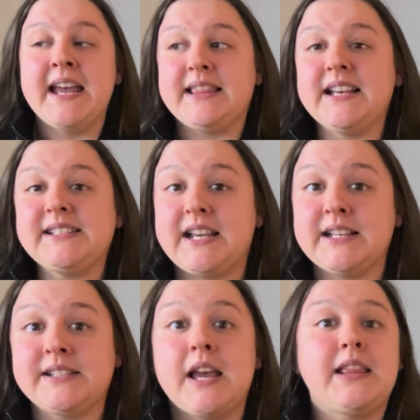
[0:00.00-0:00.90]
This
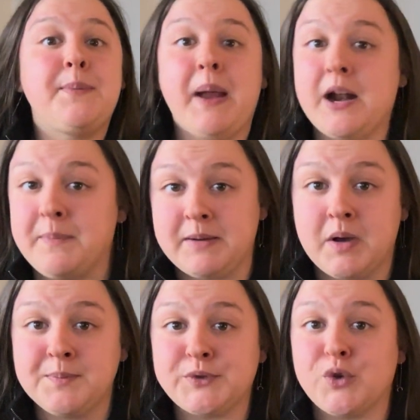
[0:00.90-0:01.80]
is the bare
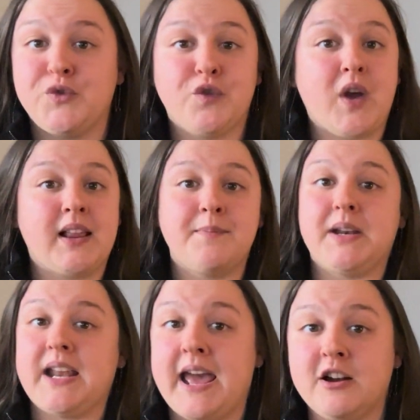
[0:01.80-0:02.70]
minimum. So if you've got
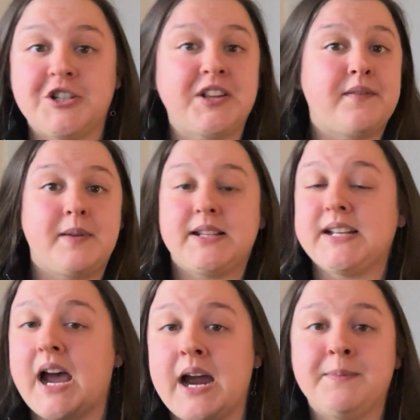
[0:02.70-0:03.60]
limited energy, limited
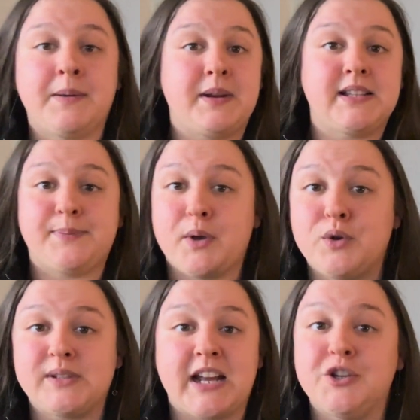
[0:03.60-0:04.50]
time, limited
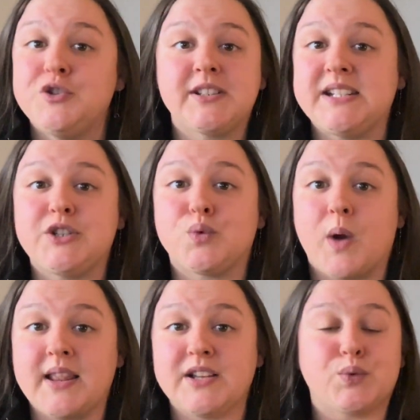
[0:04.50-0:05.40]
spoons, and you just need to
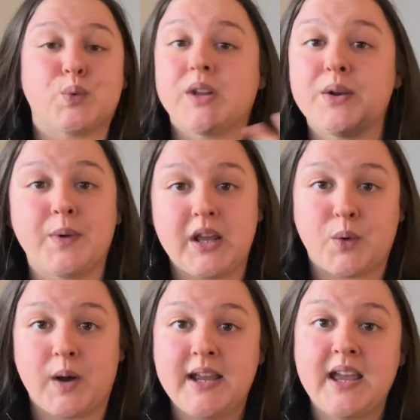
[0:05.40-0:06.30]
run this really, really
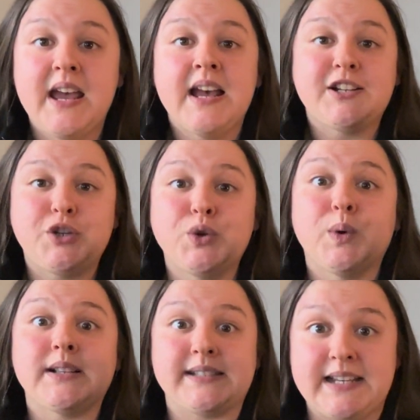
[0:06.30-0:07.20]
quick
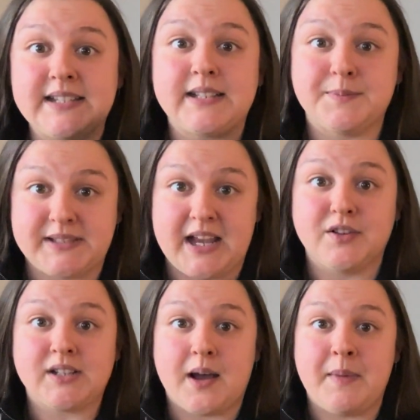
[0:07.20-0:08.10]
to see some
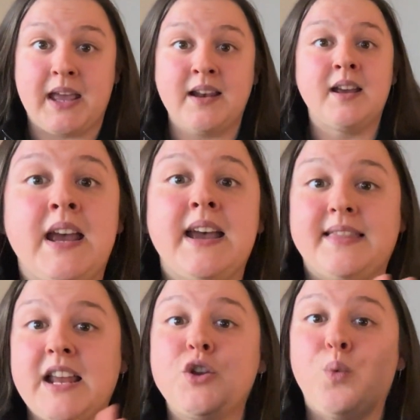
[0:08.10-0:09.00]
sales come in,
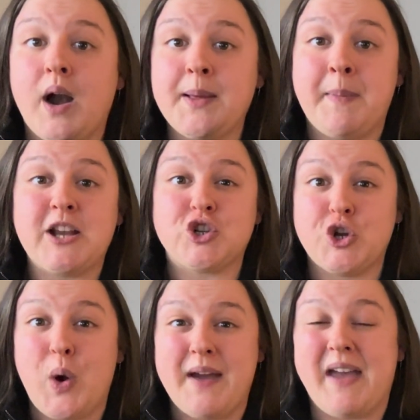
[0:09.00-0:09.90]
then you want to make sure
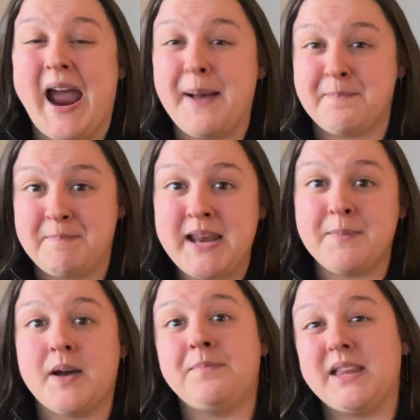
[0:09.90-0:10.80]
you have at
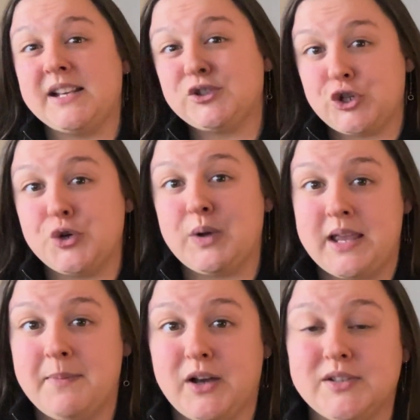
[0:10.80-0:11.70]
minimum these 2
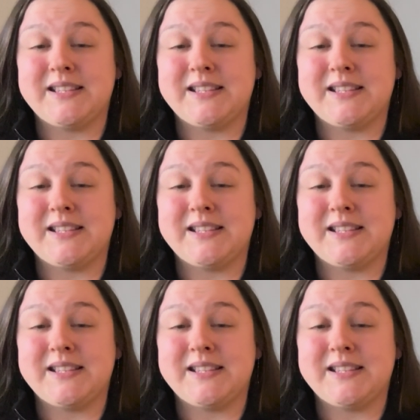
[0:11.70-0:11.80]
emails.